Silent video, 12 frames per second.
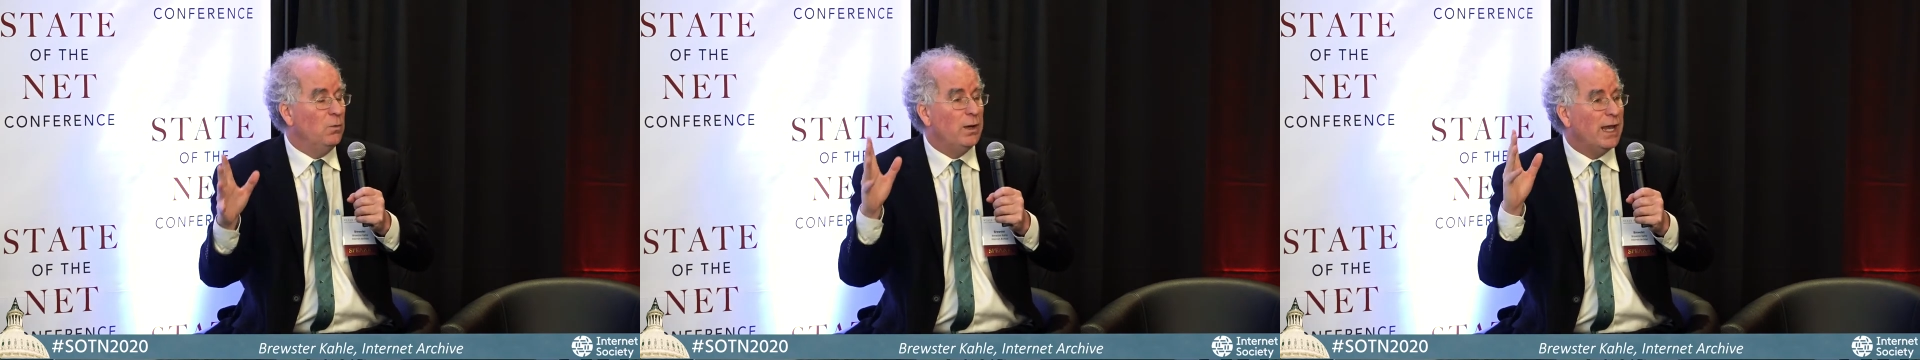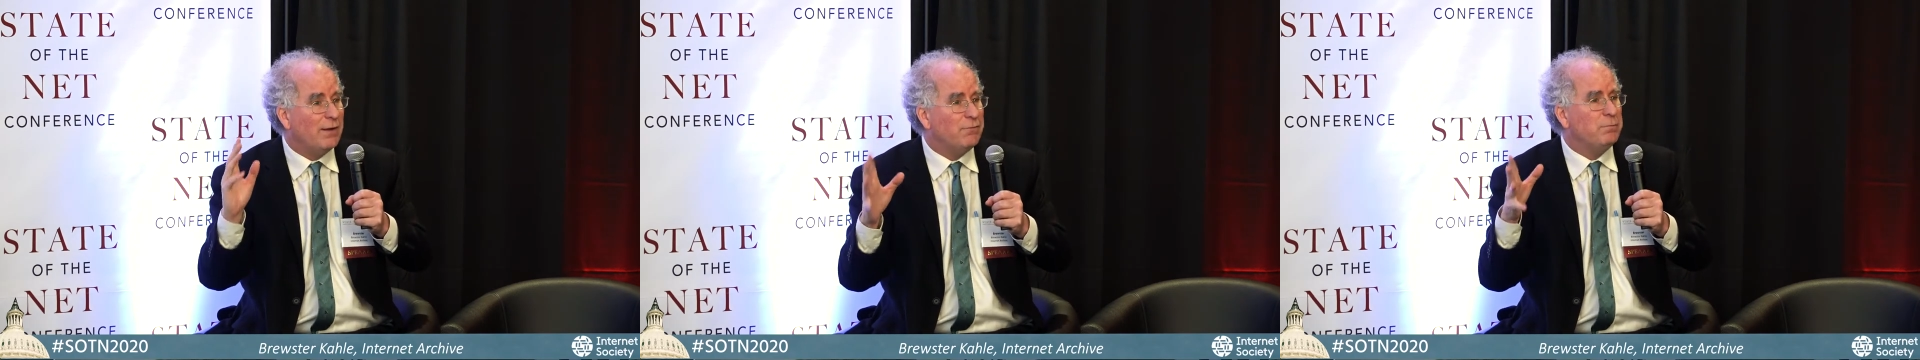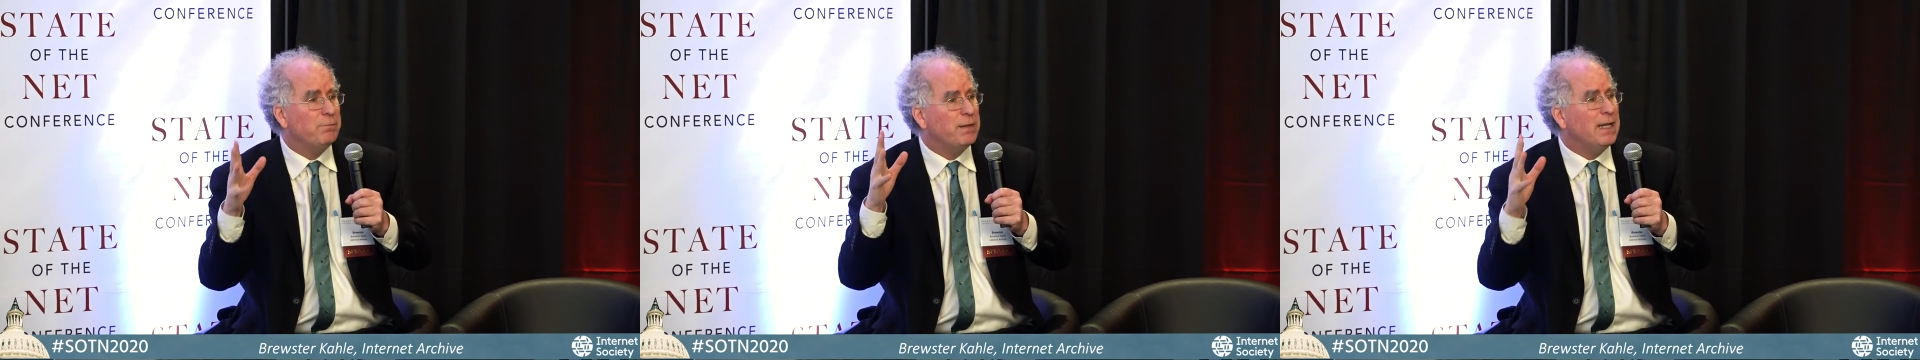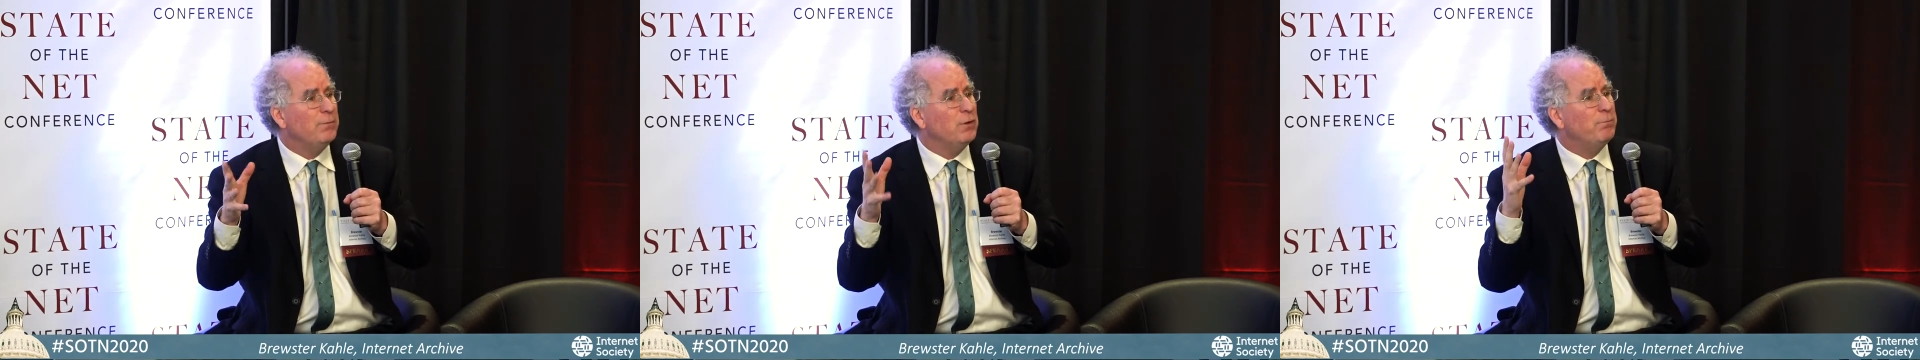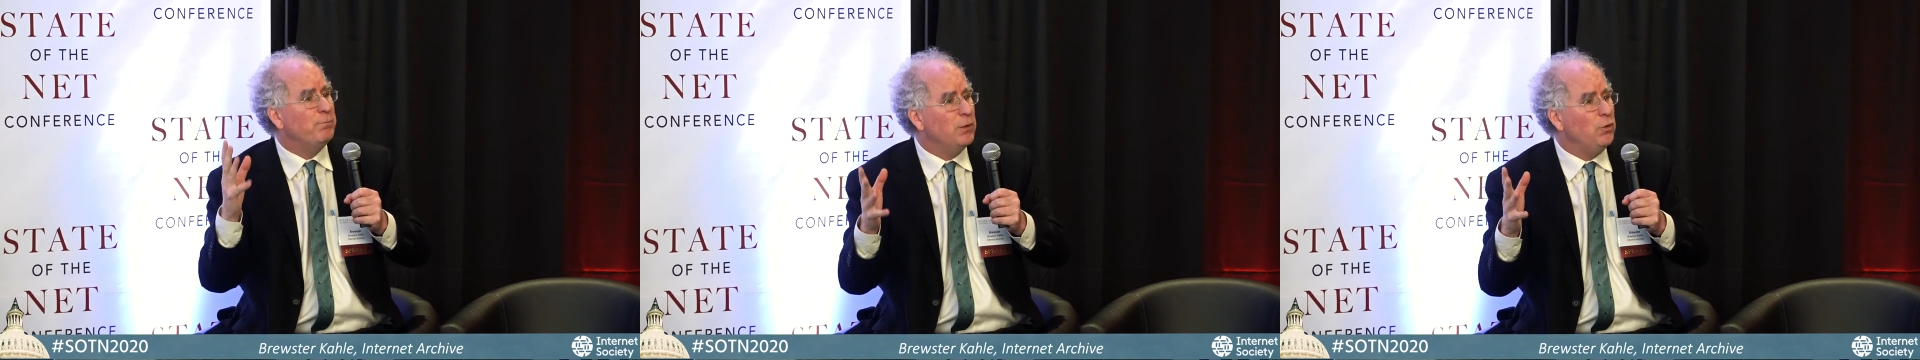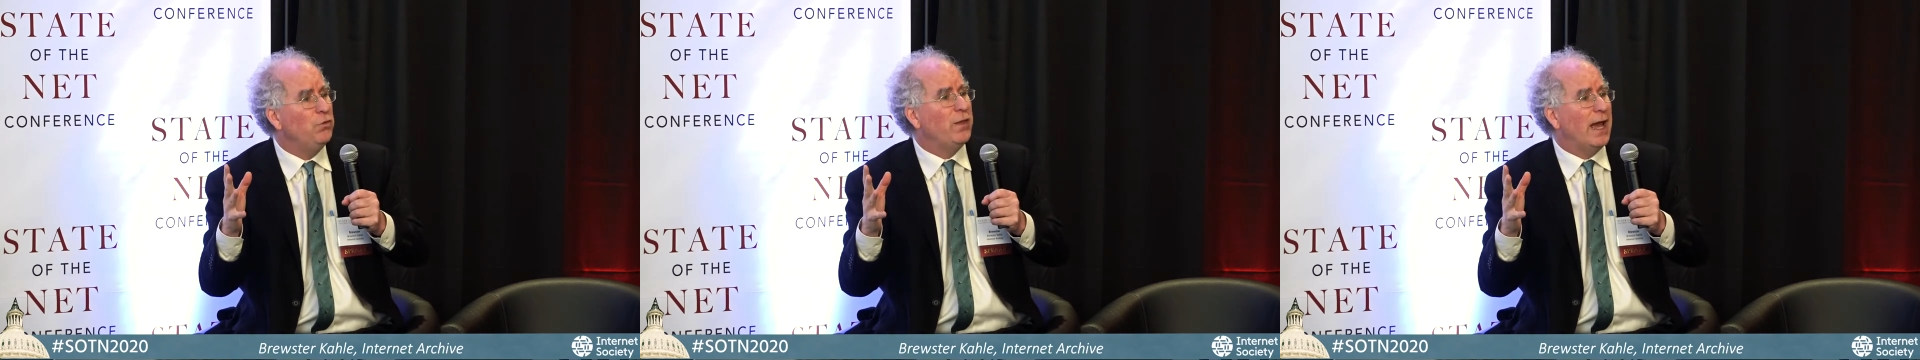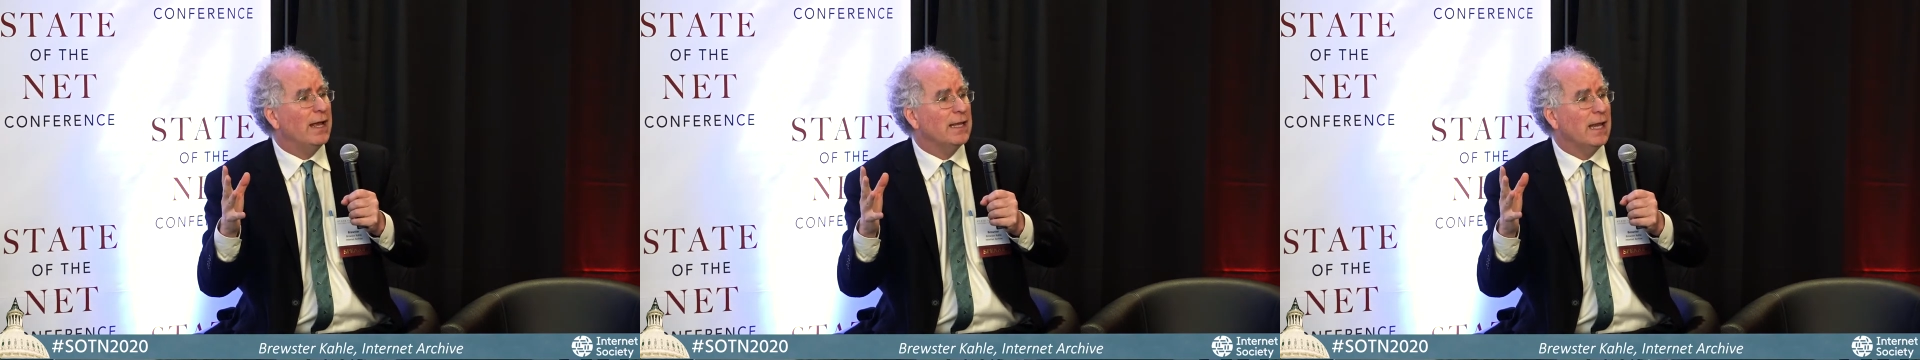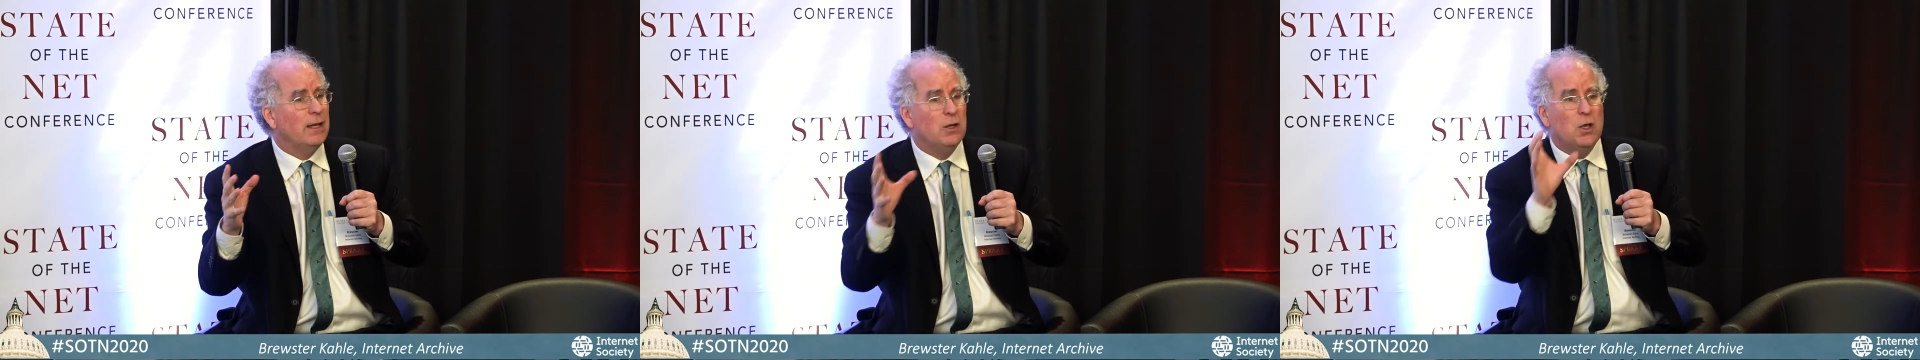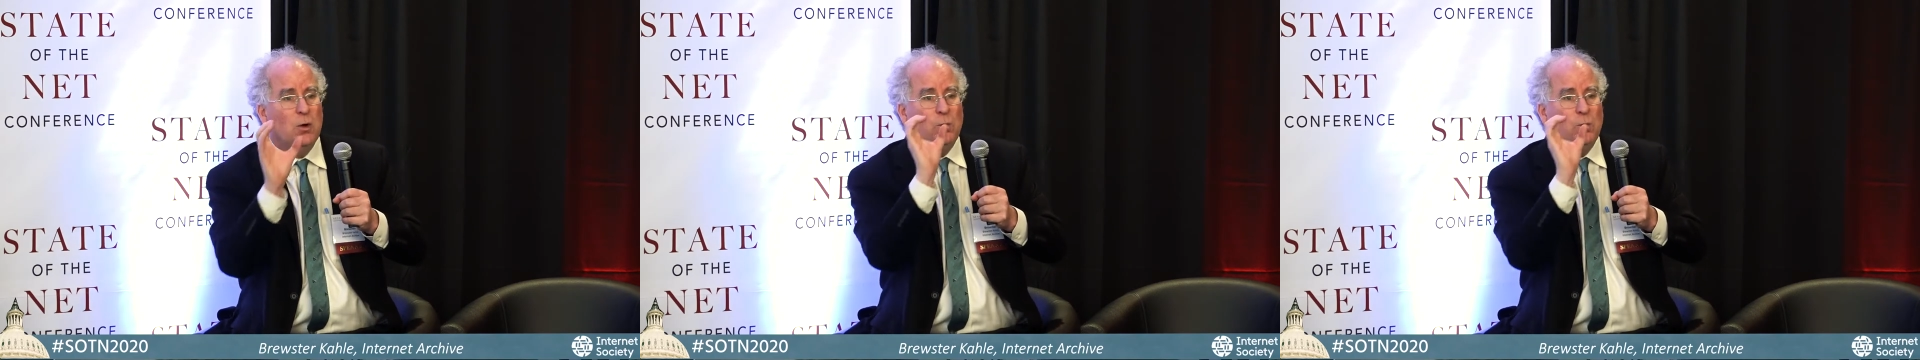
We haven't been able to build that yet.